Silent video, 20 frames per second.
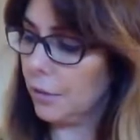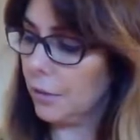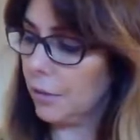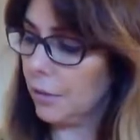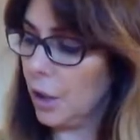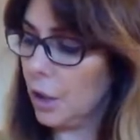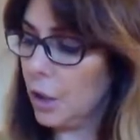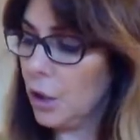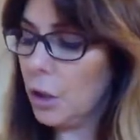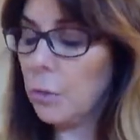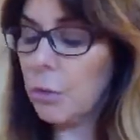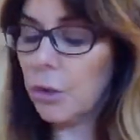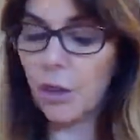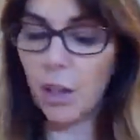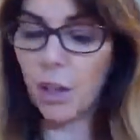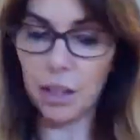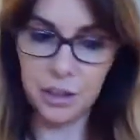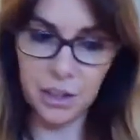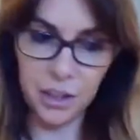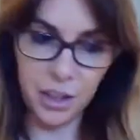
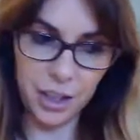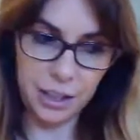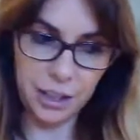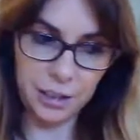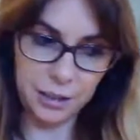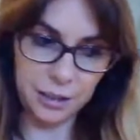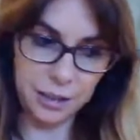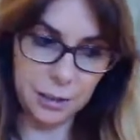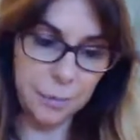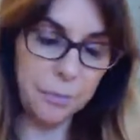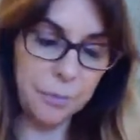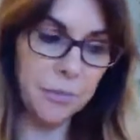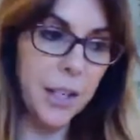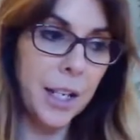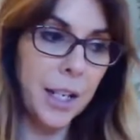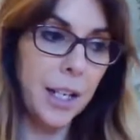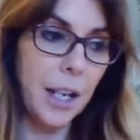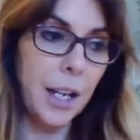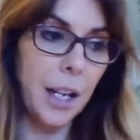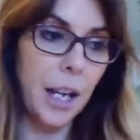numerologist,
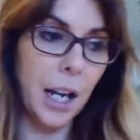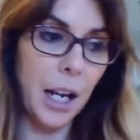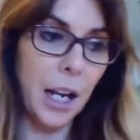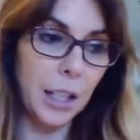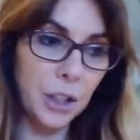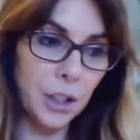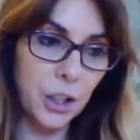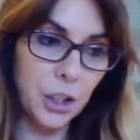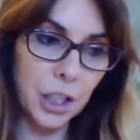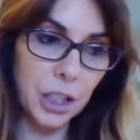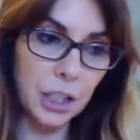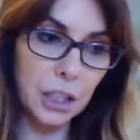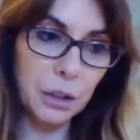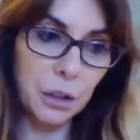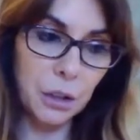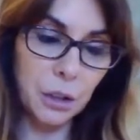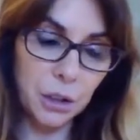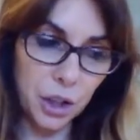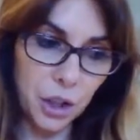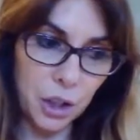and she